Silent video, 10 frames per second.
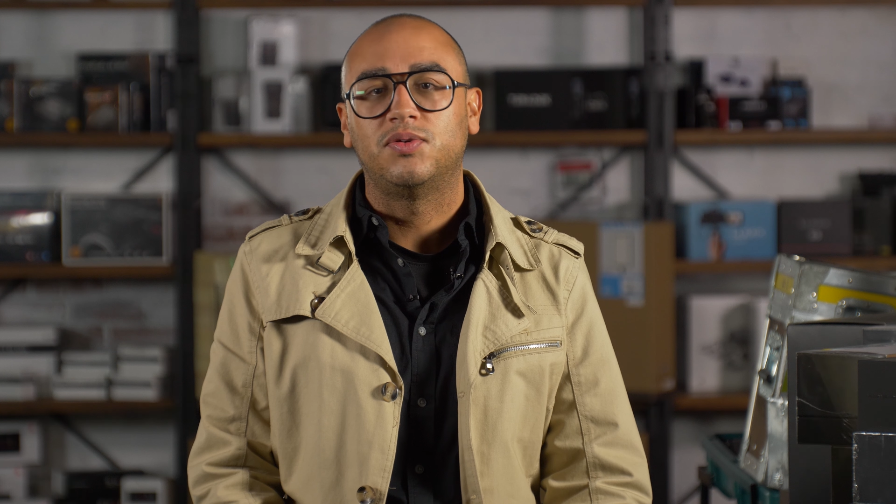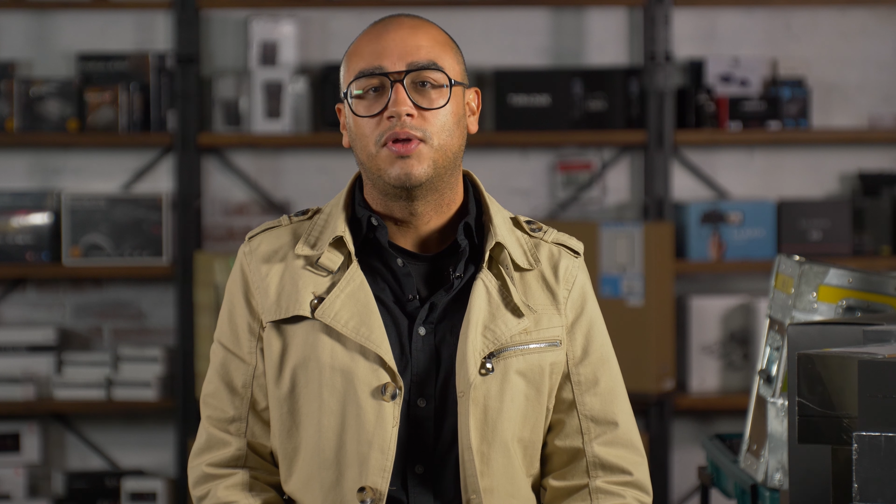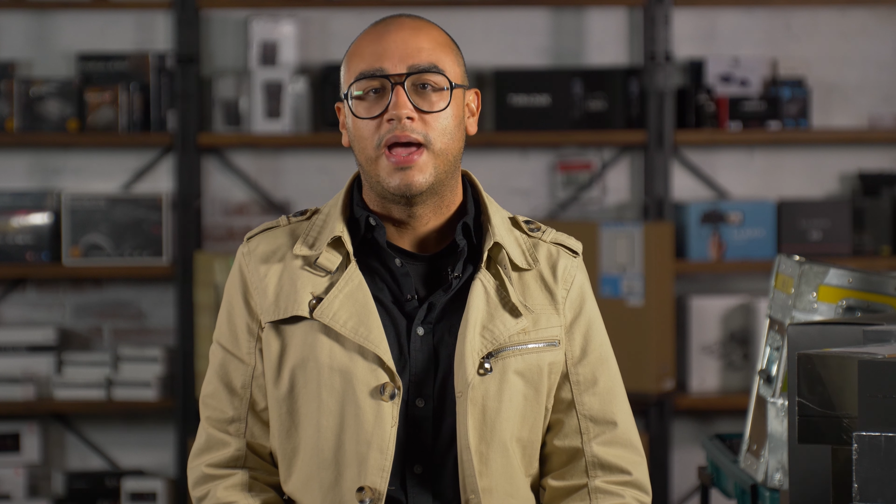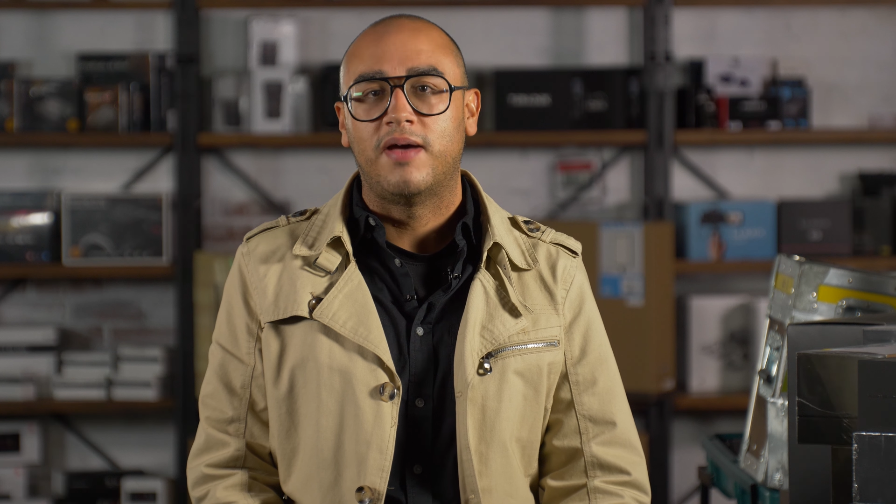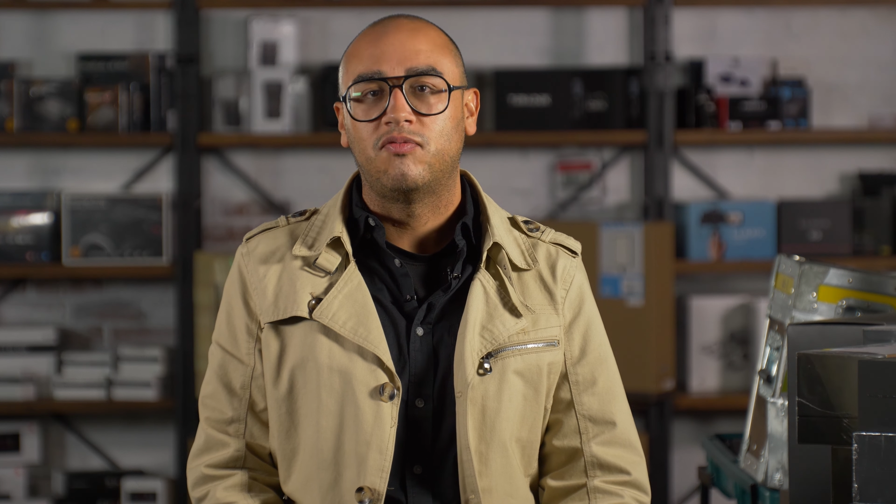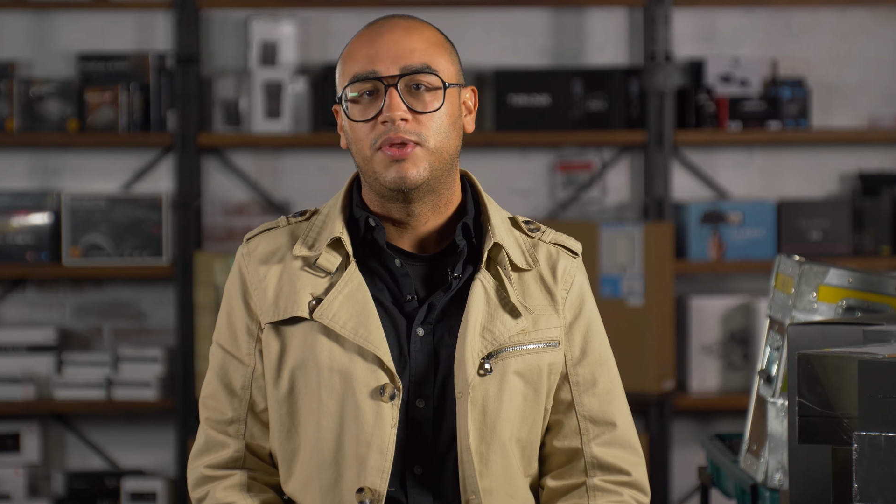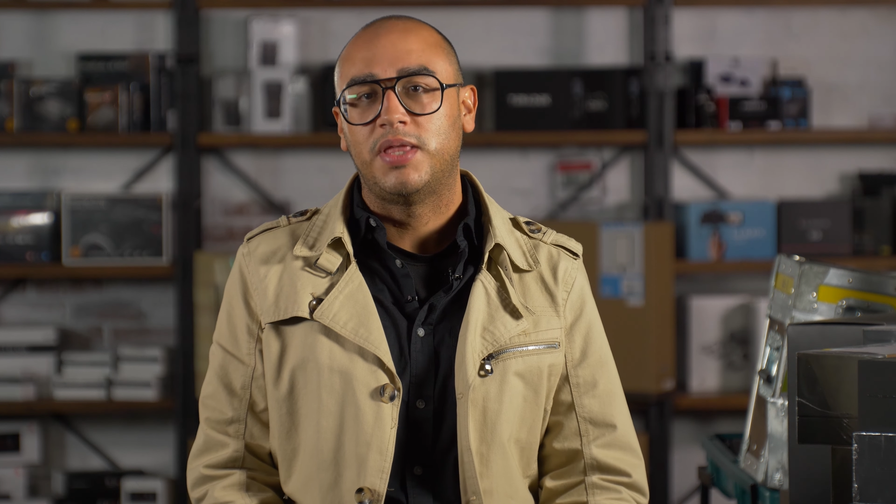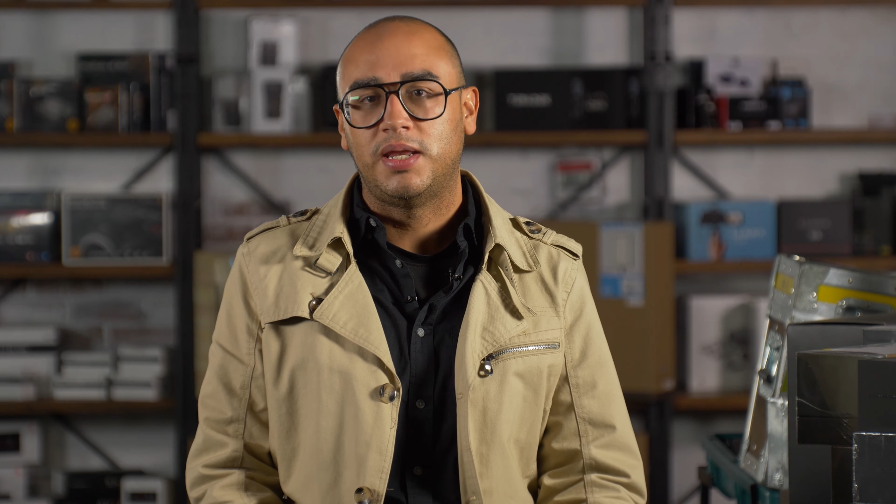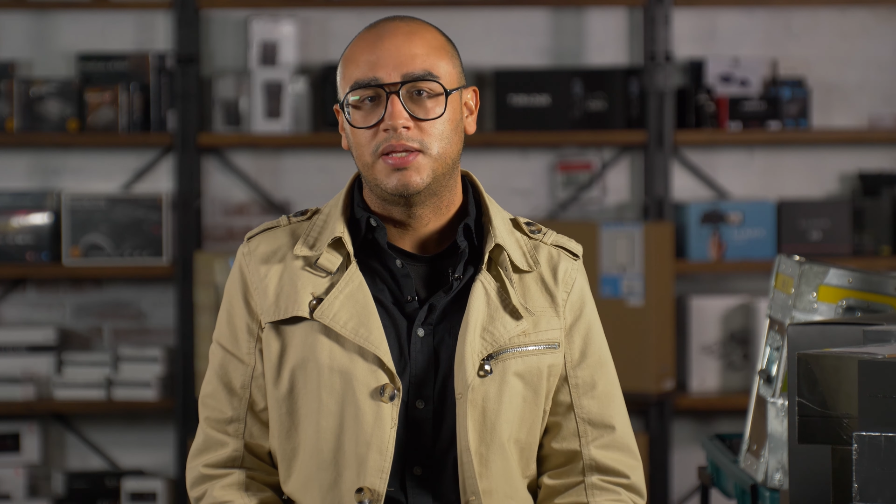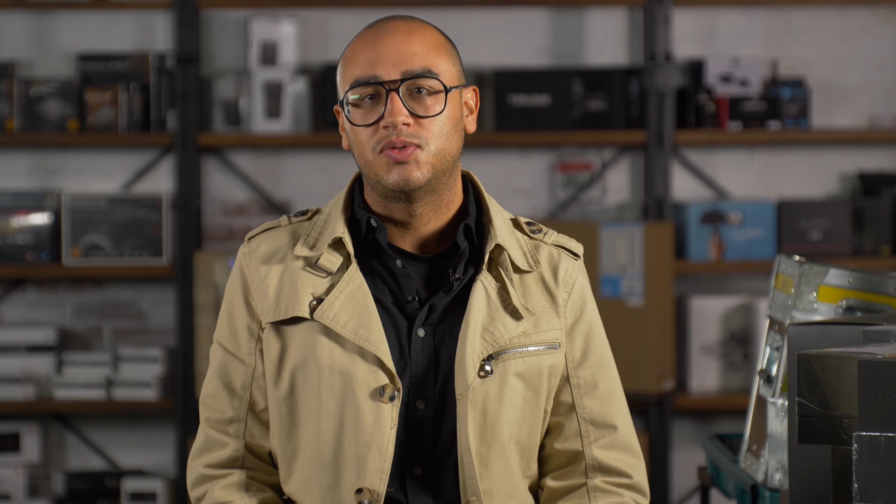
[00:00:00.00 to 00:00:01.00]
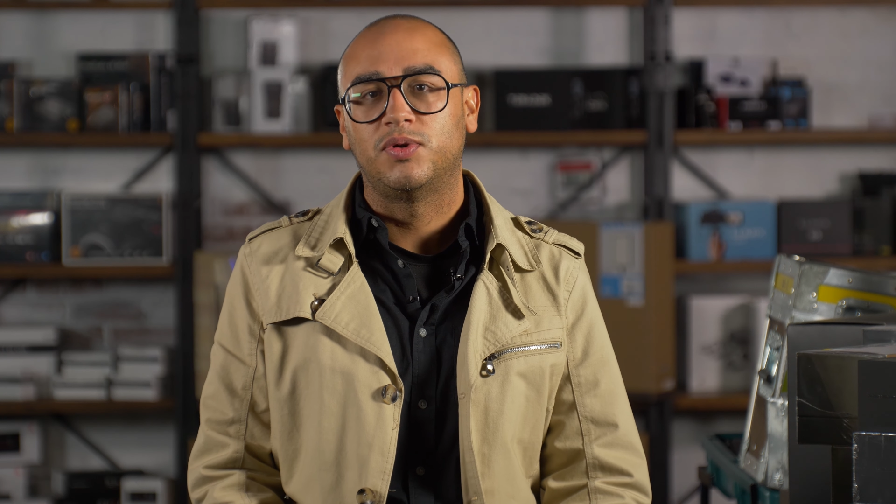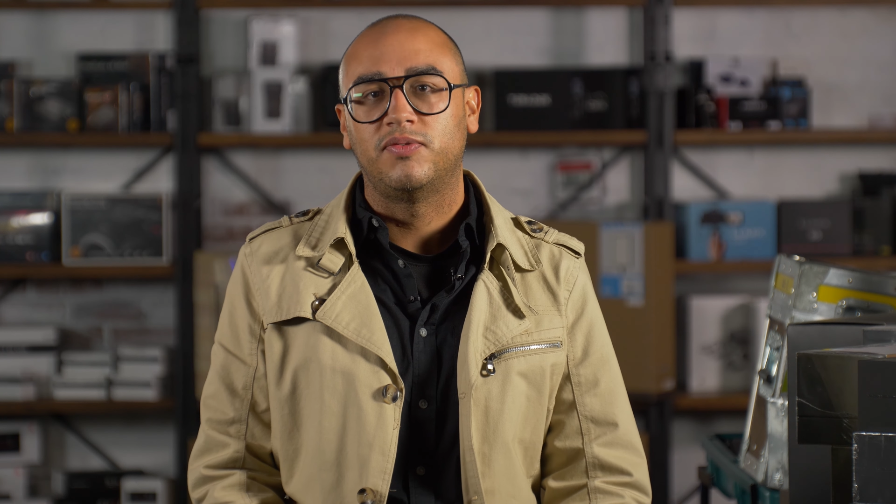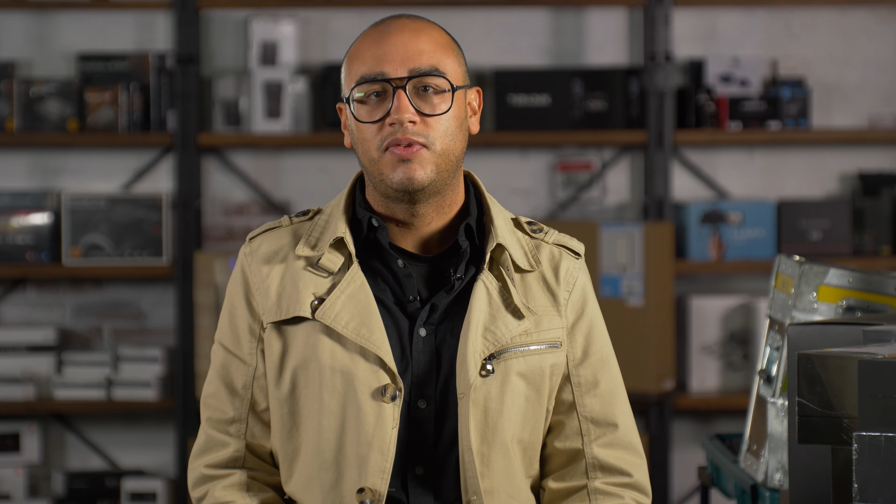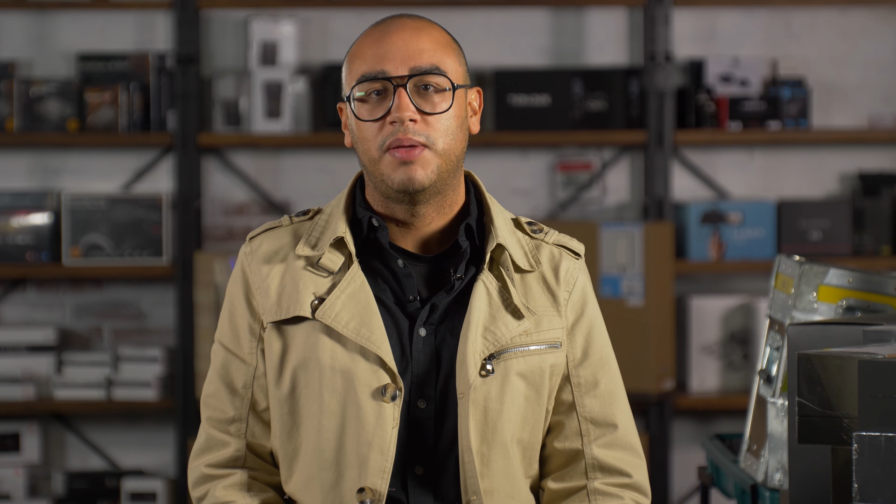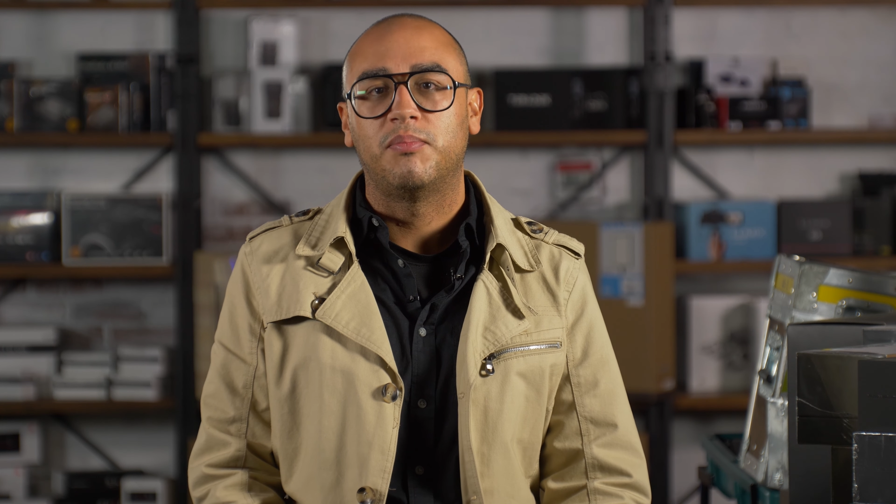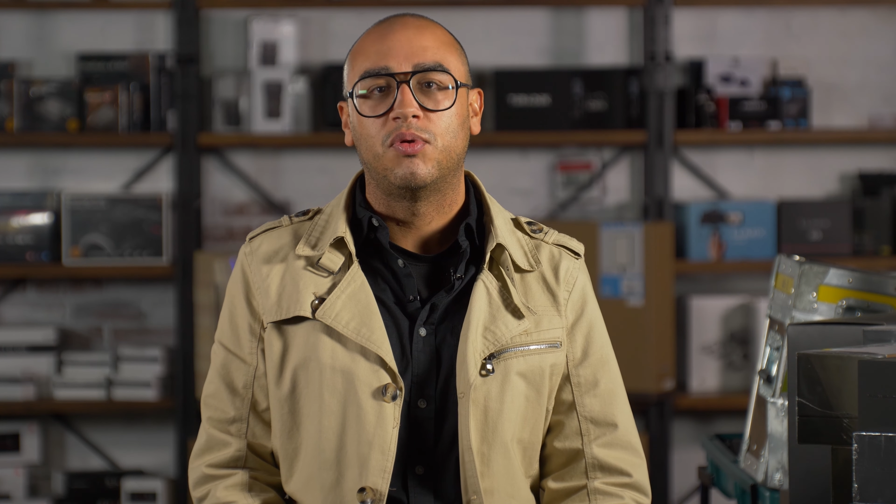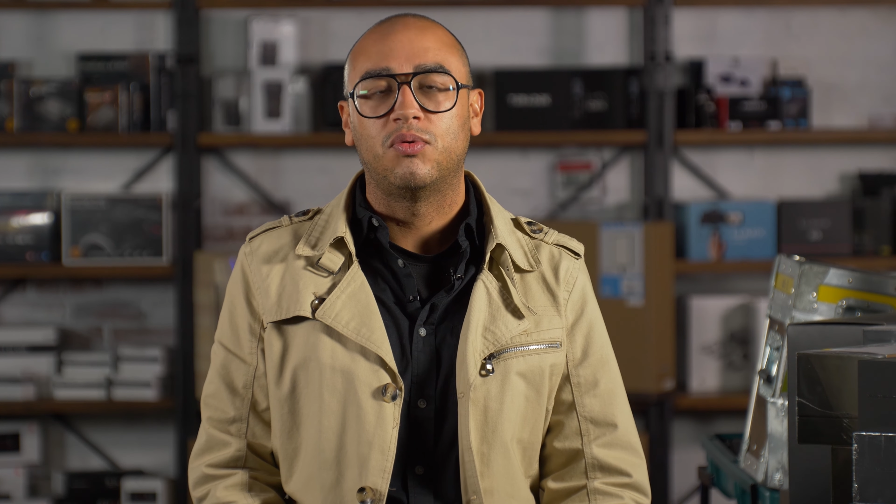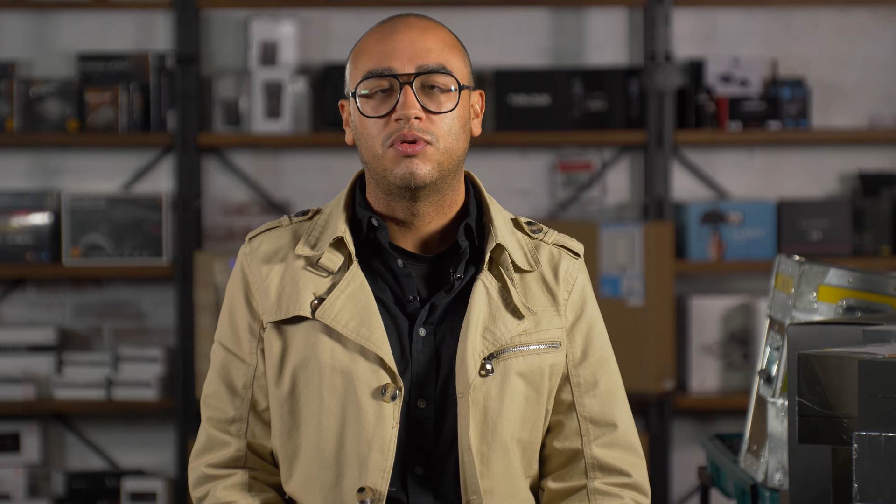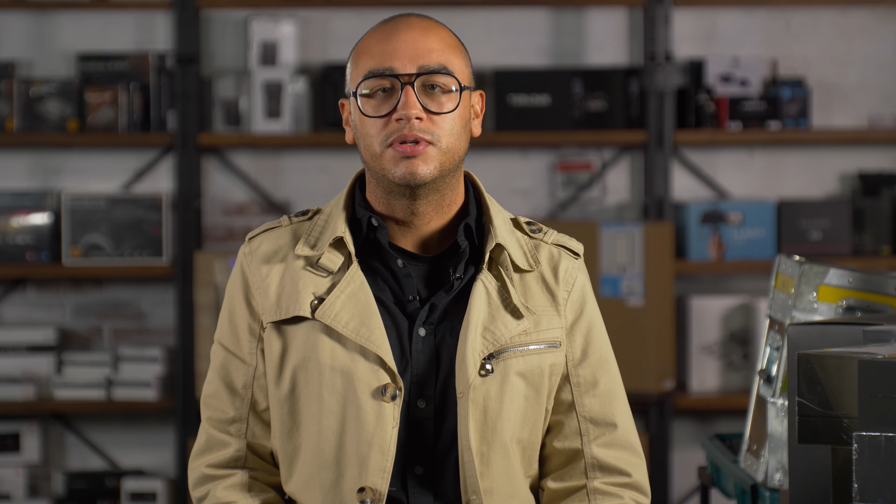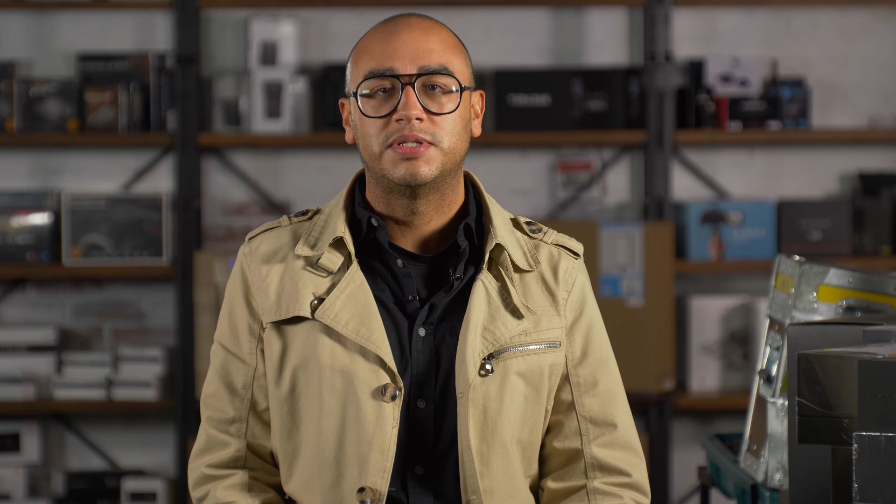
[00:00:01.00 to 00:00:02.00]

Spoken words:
you'll have with any sort of gimbal or